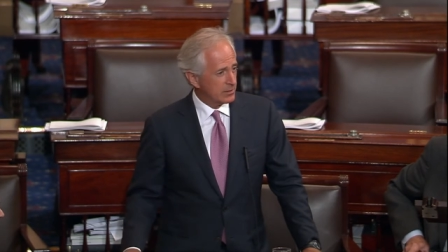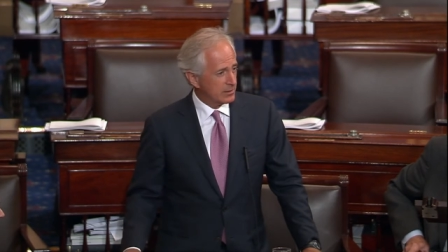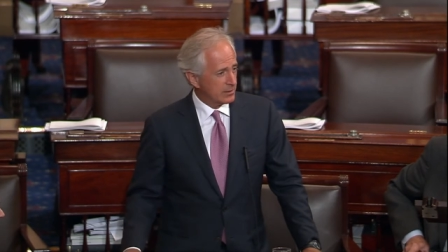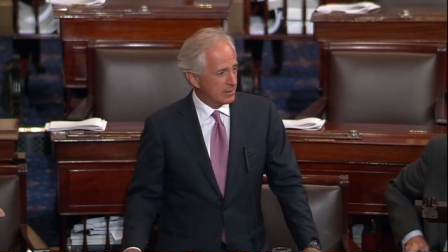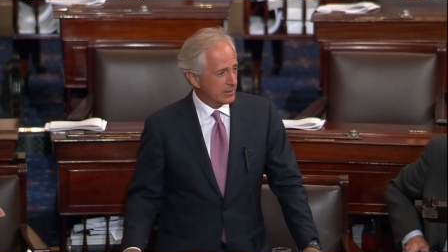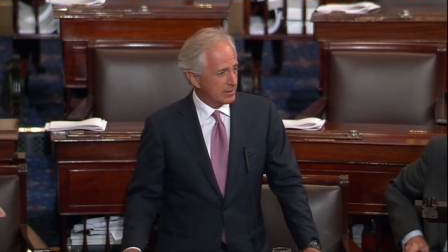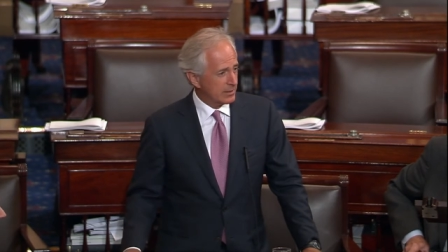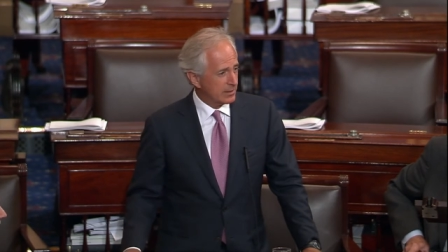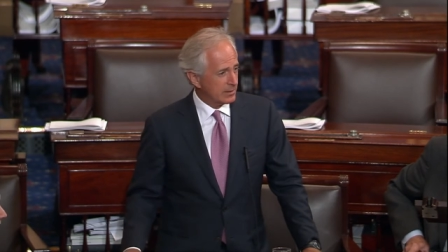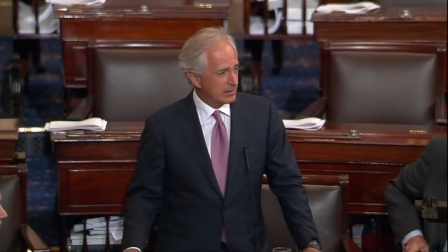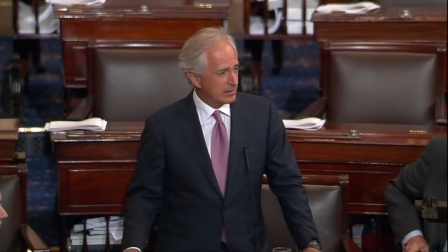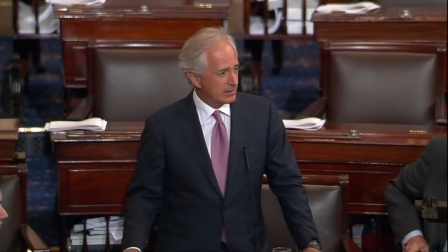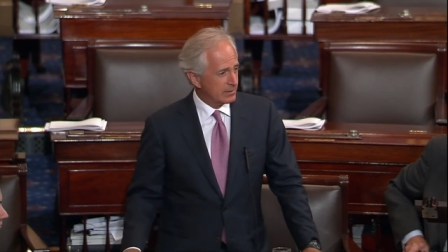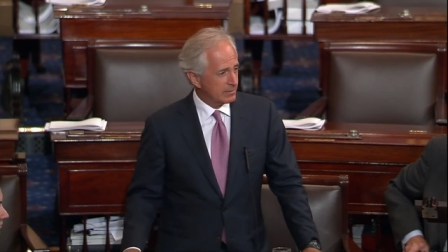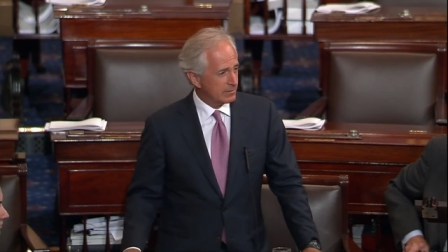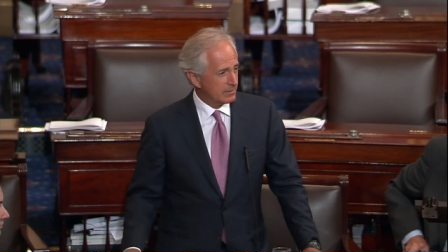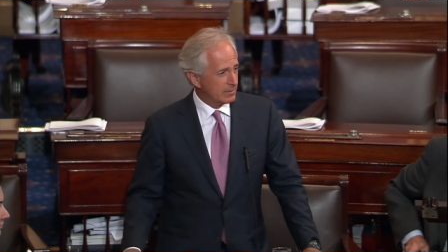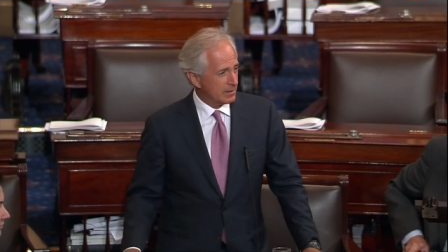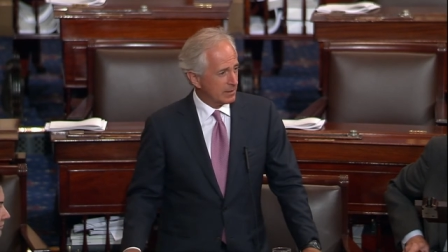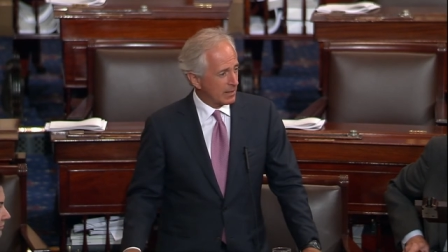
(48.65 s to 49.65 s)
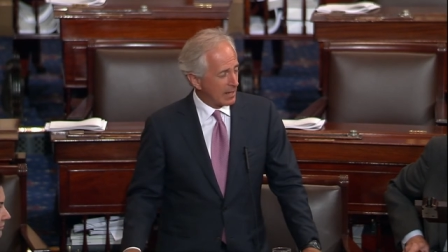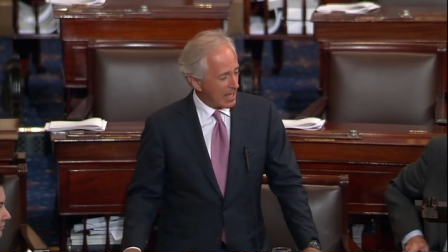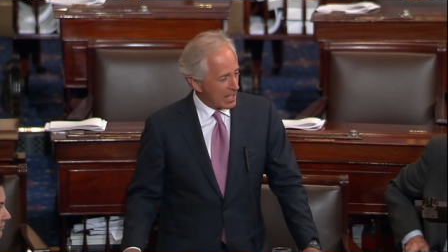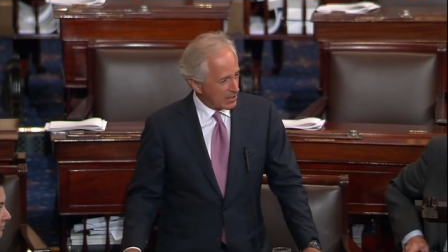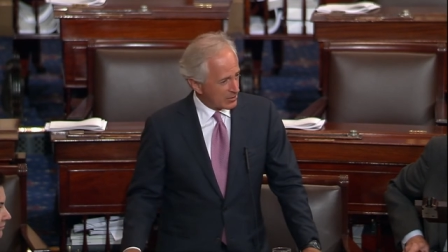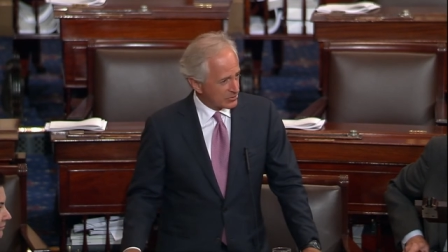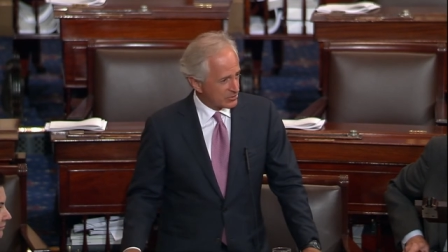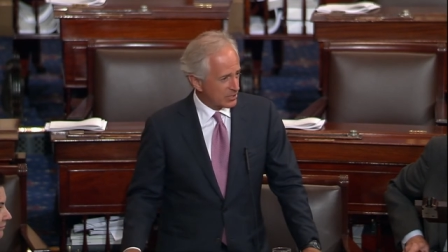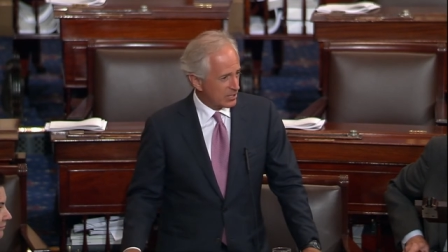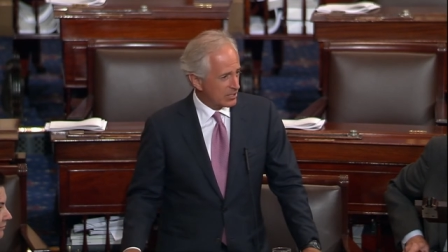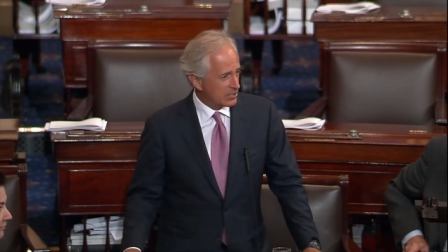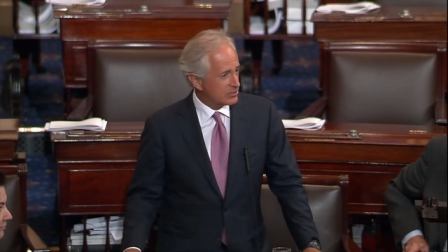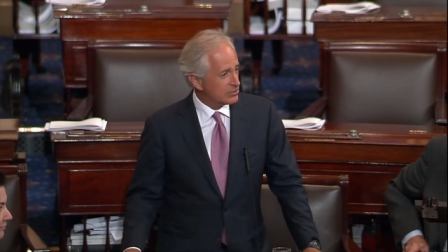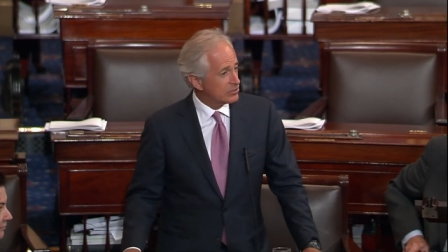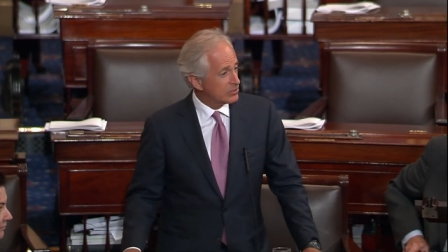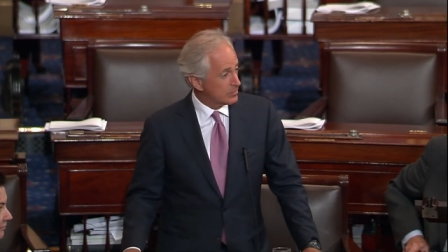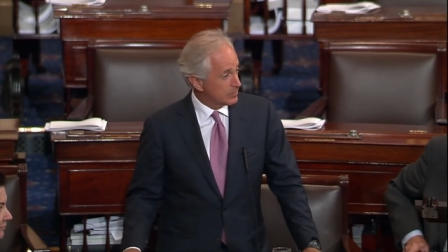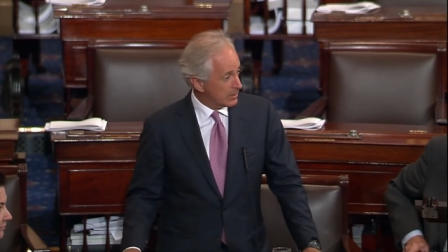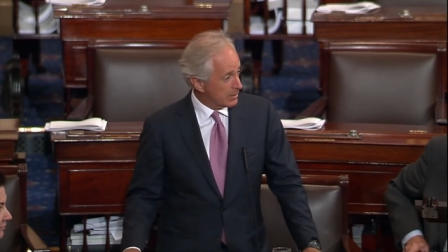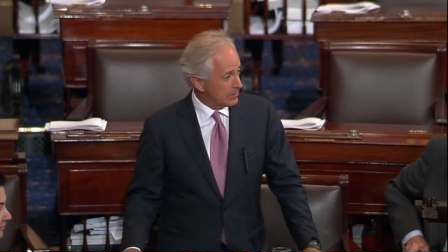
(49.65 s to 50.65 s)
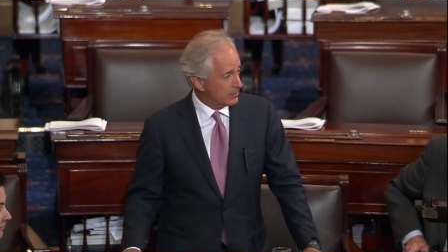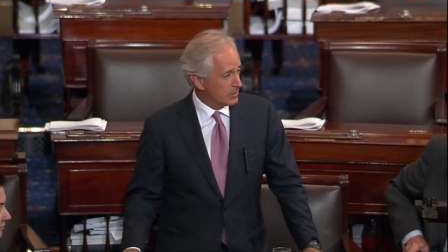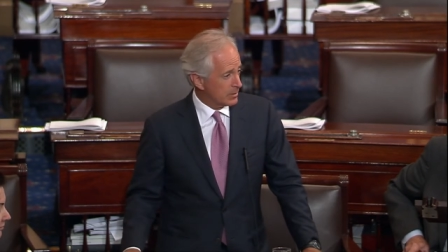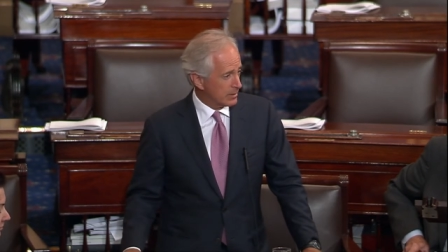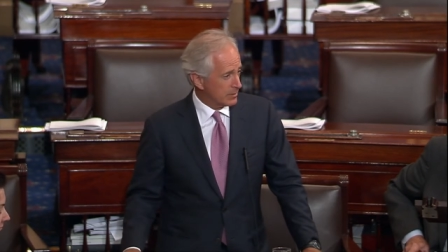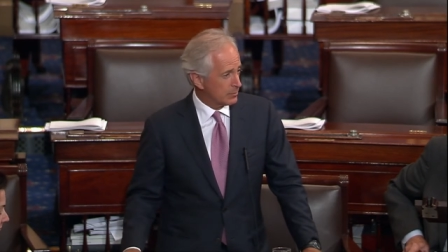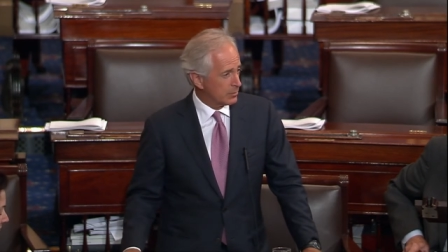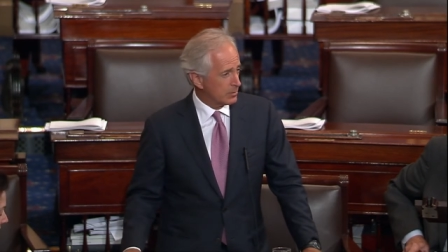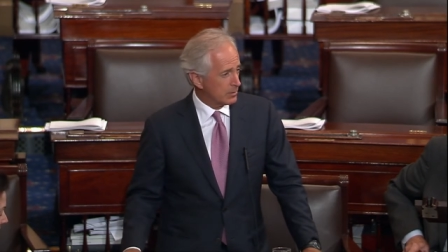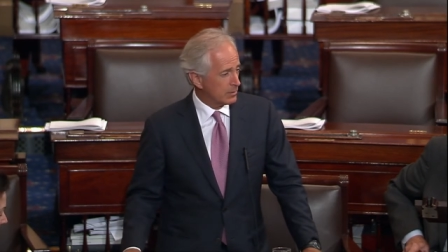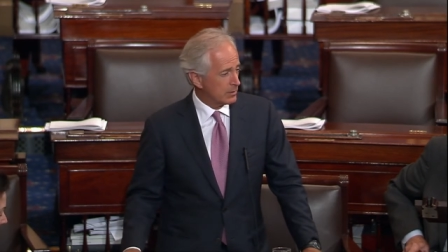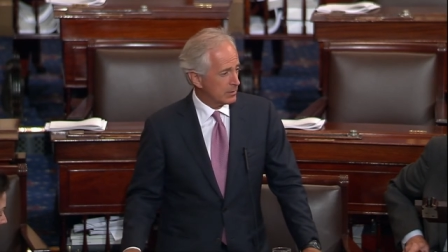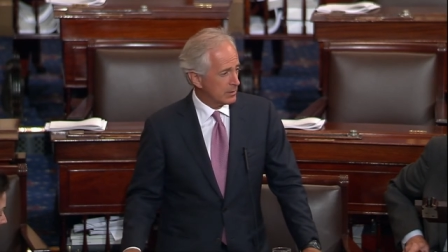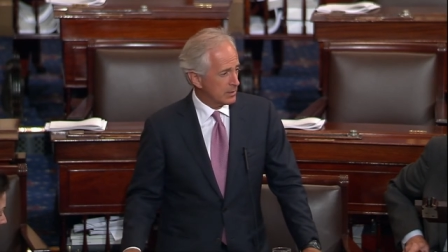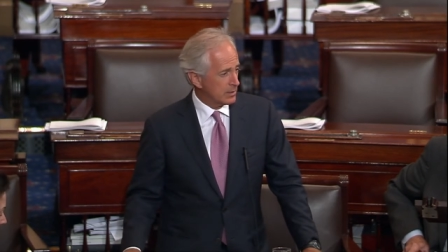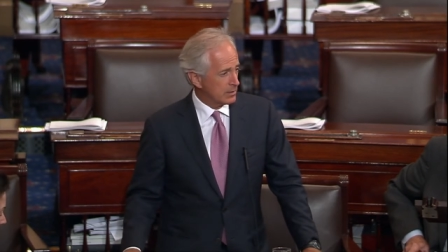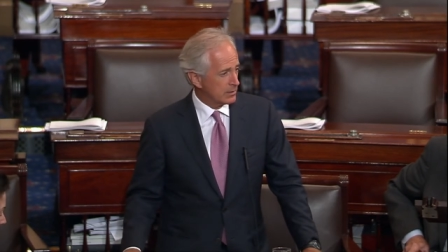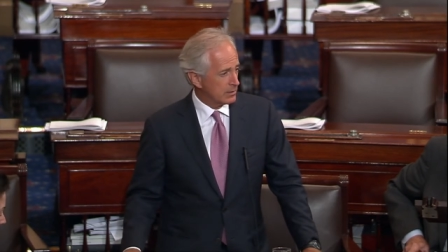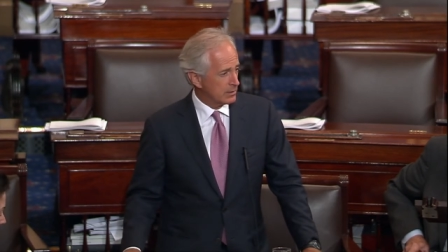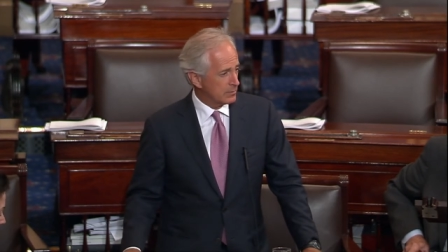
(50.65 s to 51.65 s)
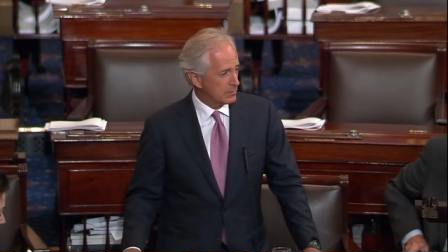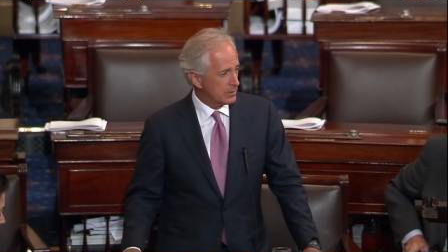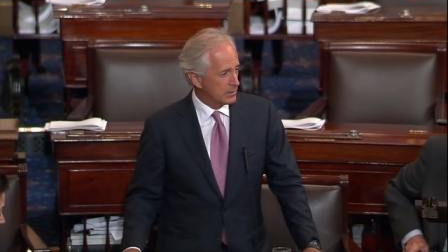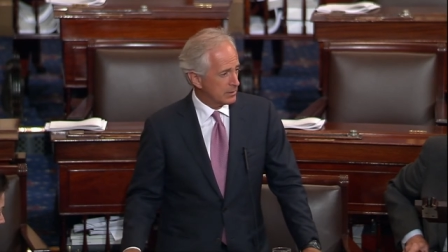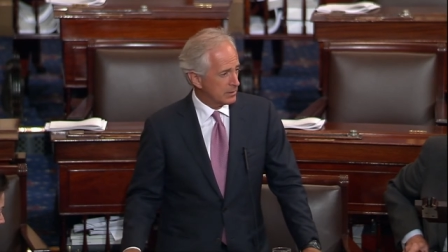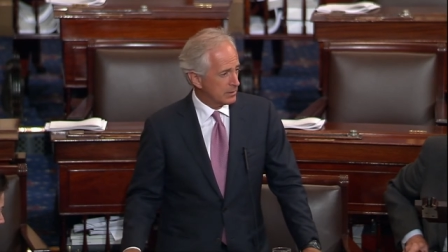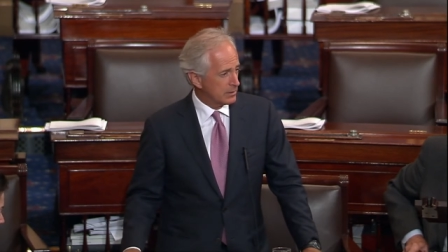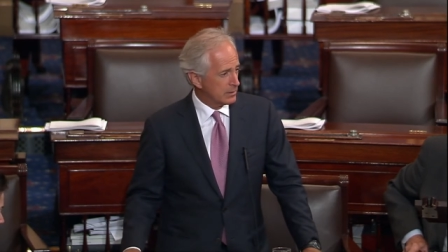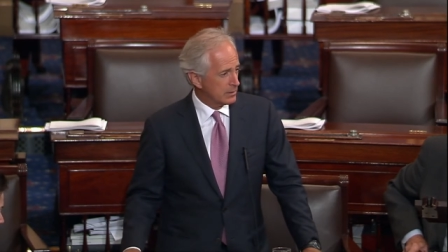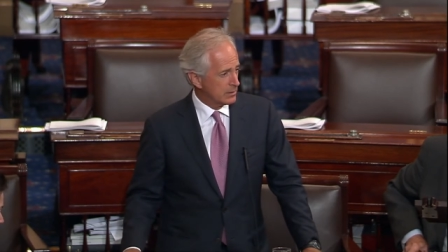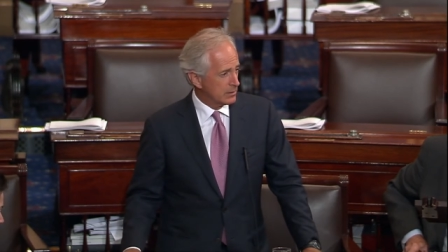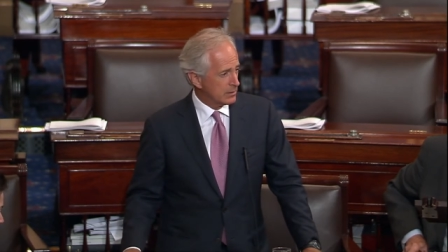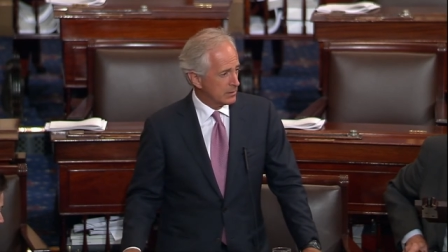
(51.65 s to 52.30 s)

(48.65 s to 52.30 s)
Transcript: allows us to meet people and to be